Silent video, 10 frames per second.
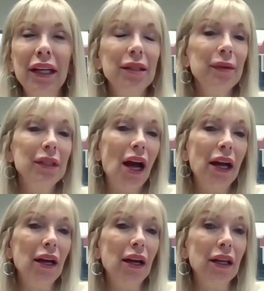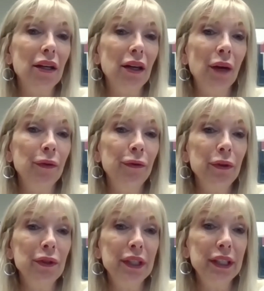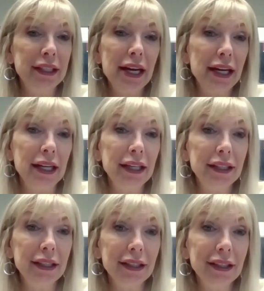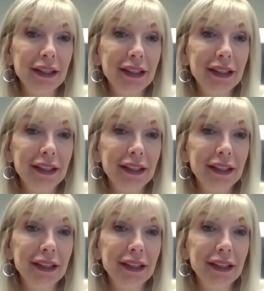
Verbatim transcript: I guess it was, I, I refused to stay in it.